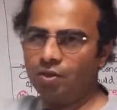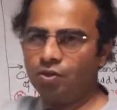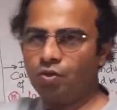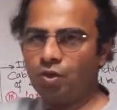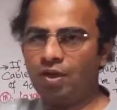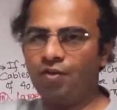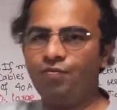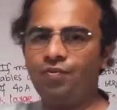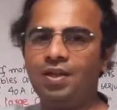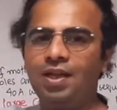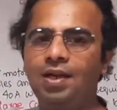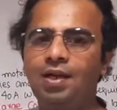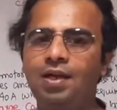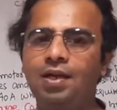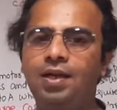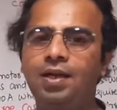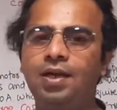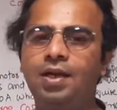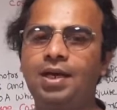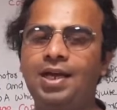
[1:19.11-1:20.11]
So if
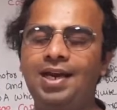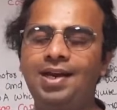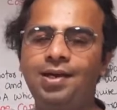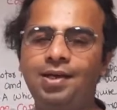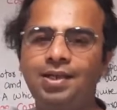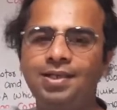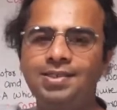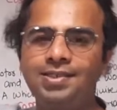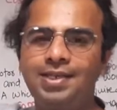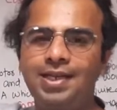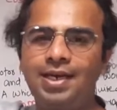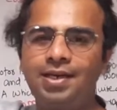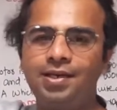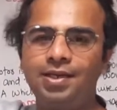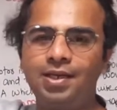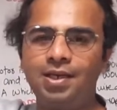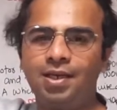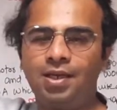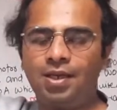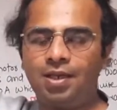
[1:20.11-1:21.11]
the current is
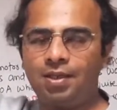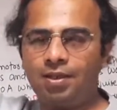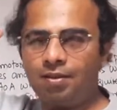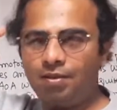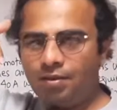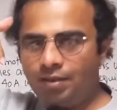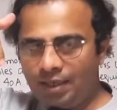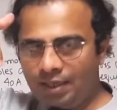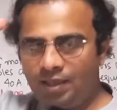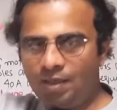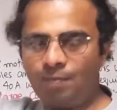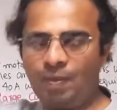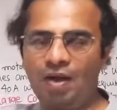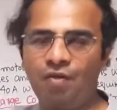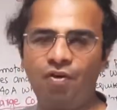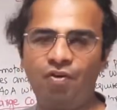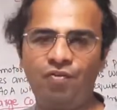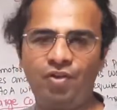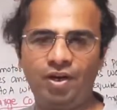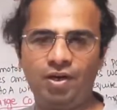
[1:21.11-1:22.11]
greater, then the
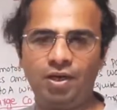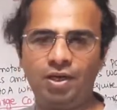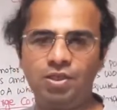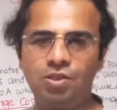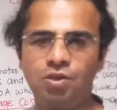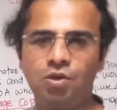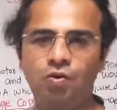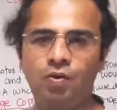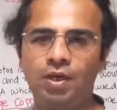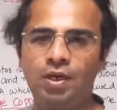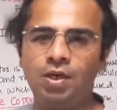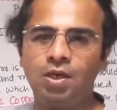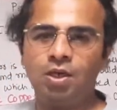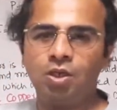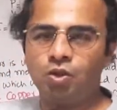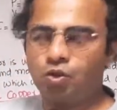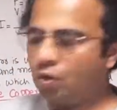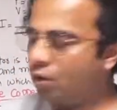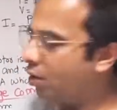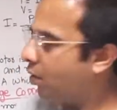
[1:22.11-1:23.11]
power factor is lower.
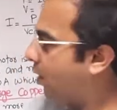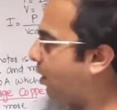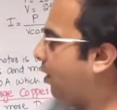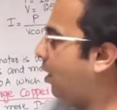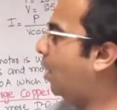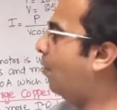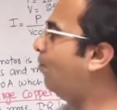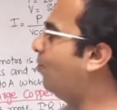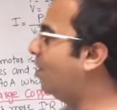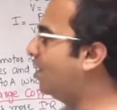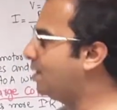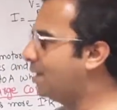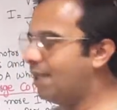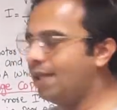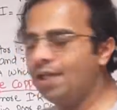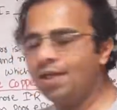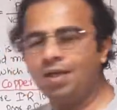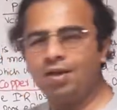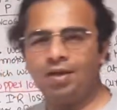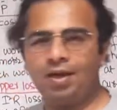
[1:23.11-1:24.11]
So
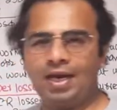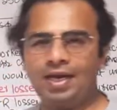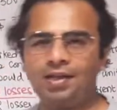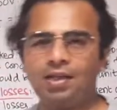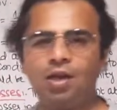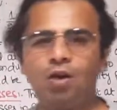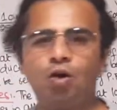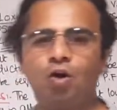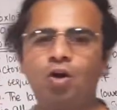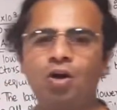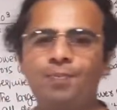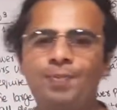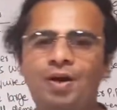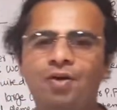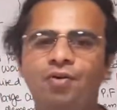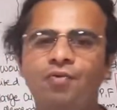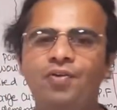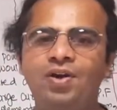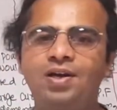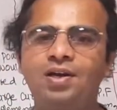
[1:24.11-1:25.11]
obviously at the lower
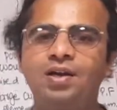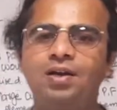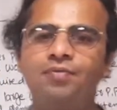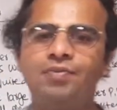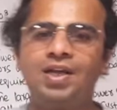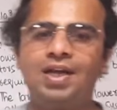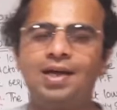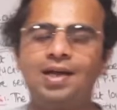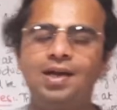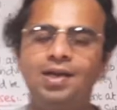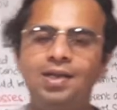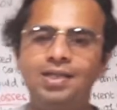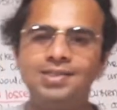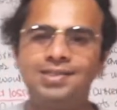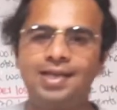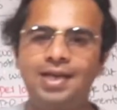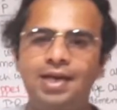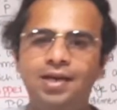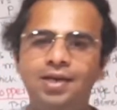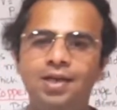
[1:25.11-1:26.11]
power factor, if the current is
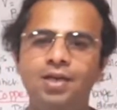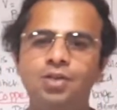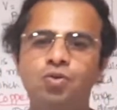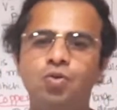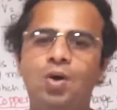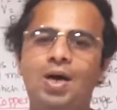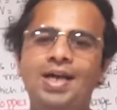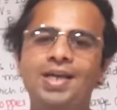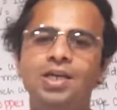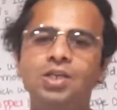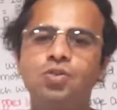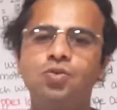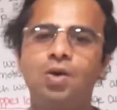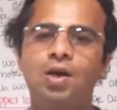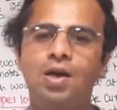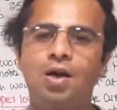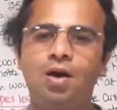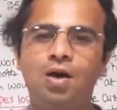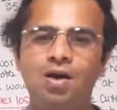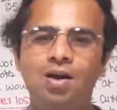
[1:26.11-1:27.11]
greater, so I
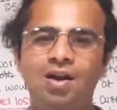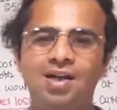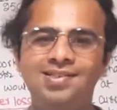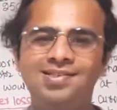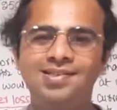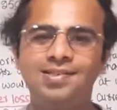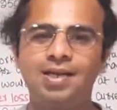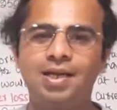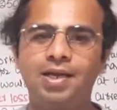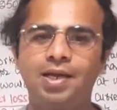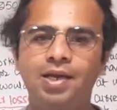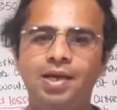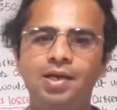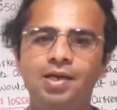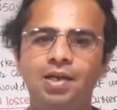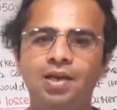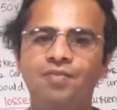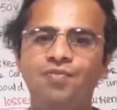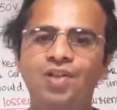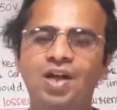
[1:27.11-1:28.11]
square R losses are
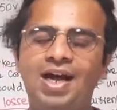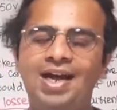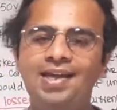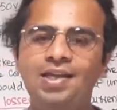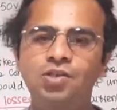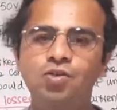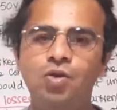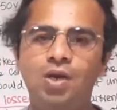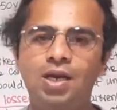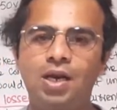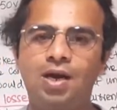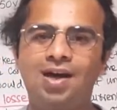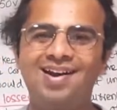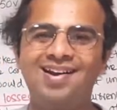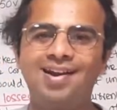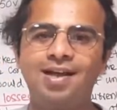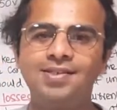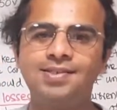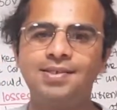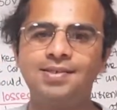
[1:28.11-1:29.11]
greater. If the I square R
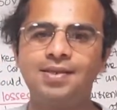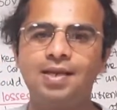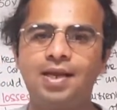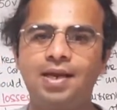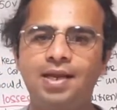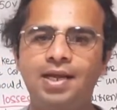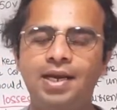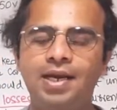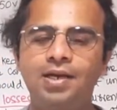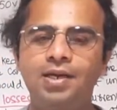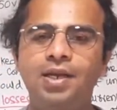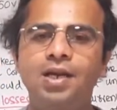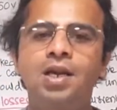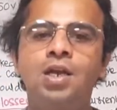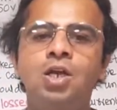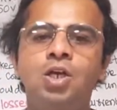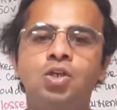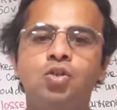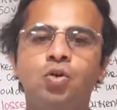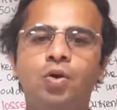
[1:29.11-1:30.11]
losses are greater,
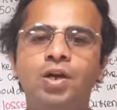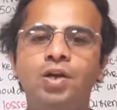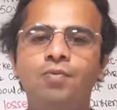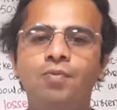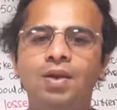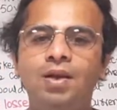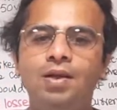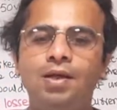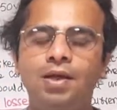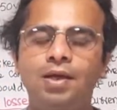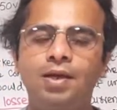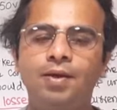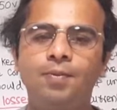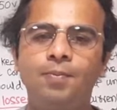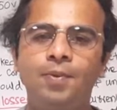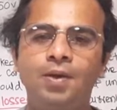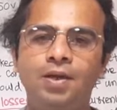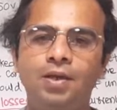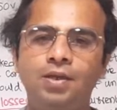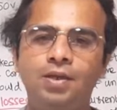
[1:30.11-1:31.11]
so it will
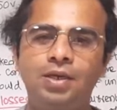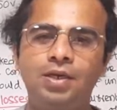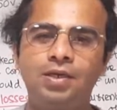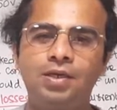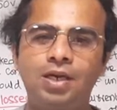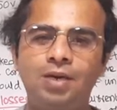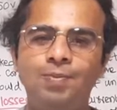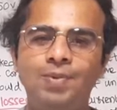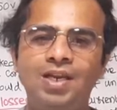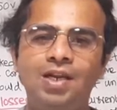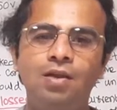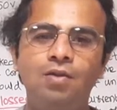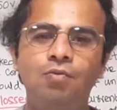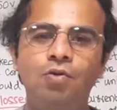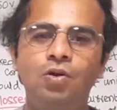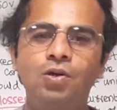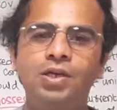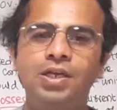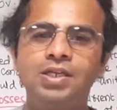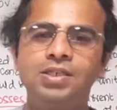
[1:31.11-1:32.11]
the terminal
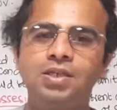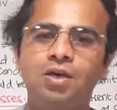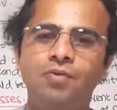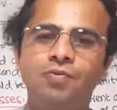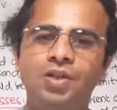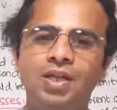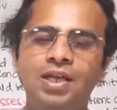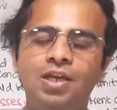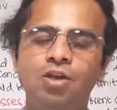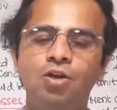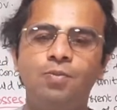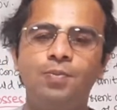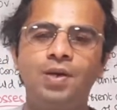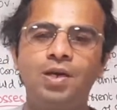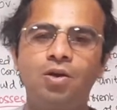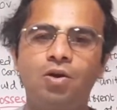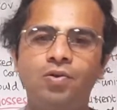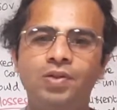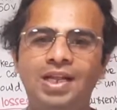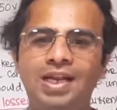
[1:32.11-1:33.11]
voltage of the
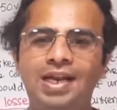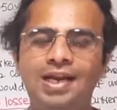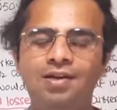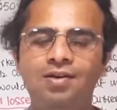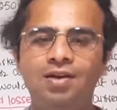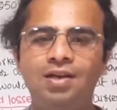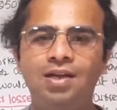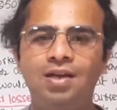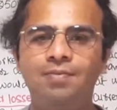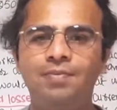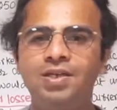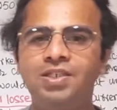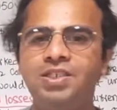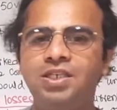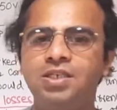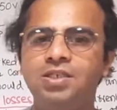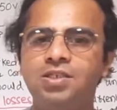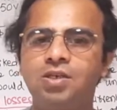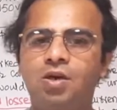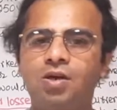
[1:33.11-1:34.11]
equipment or the electrical
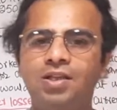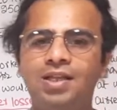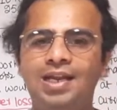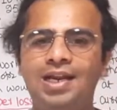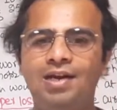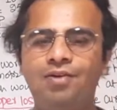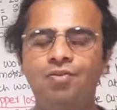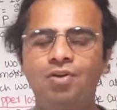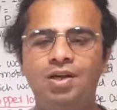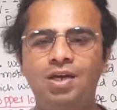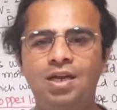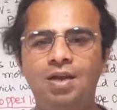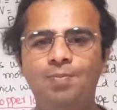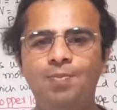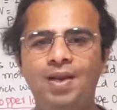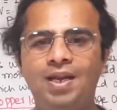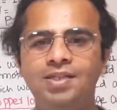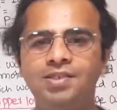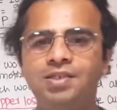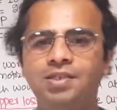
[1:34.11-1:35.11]
machines or the electrical
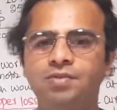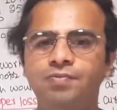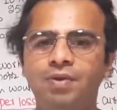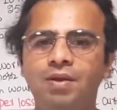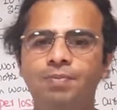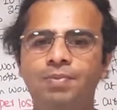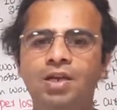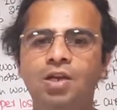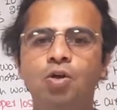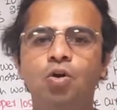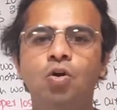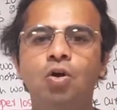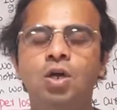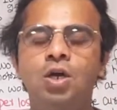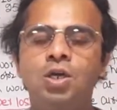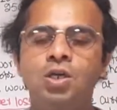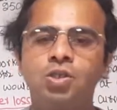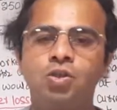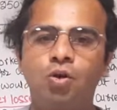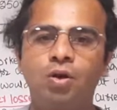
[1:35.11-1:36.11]
appliances will be low.
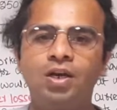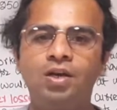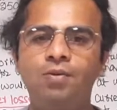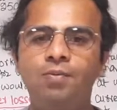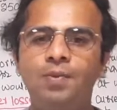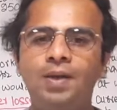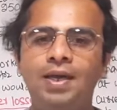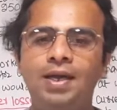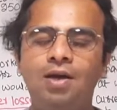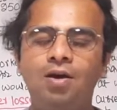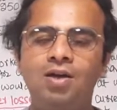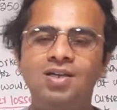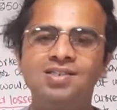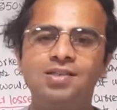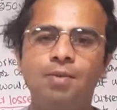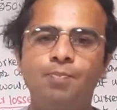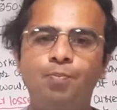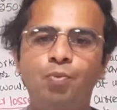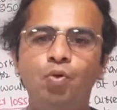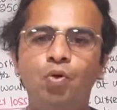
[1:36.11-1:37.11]
So it may cause
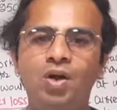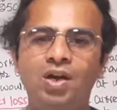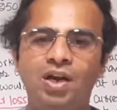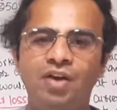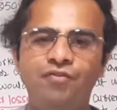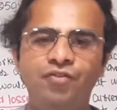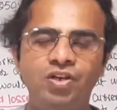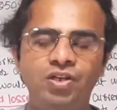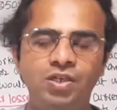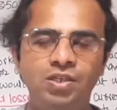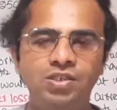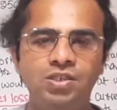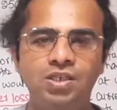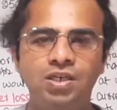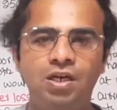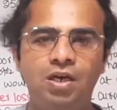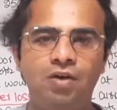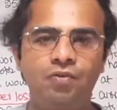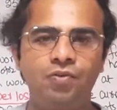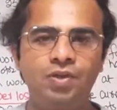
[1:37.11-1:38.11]
the poor
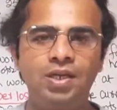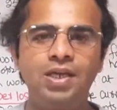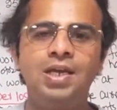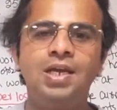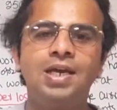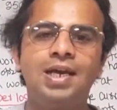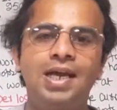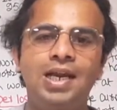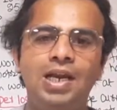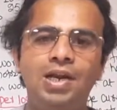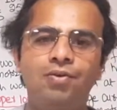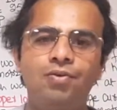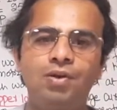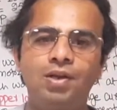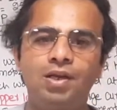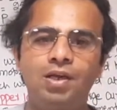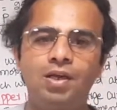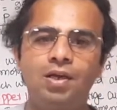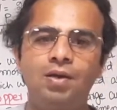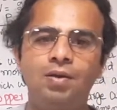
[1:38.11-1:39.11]
efficiency of the
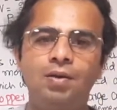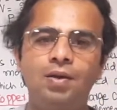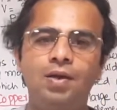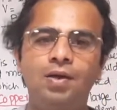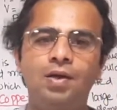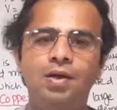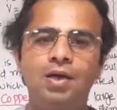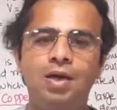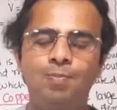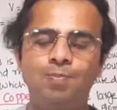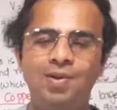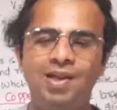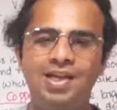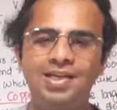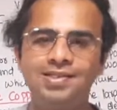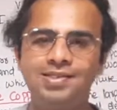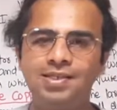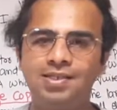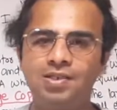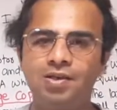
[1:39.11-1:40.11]
electrical
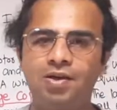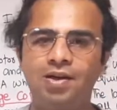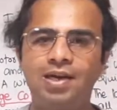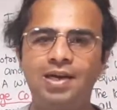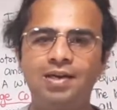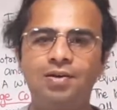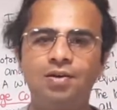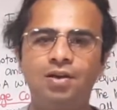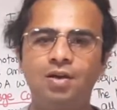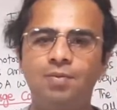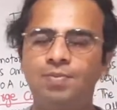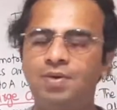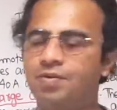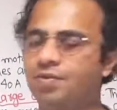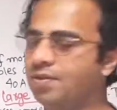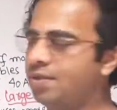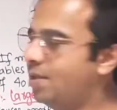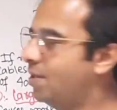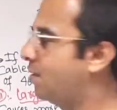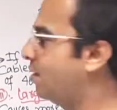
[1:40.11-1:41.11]
appliances or electrical
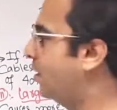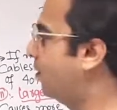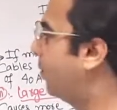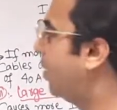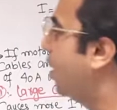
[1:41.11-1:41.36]
power system.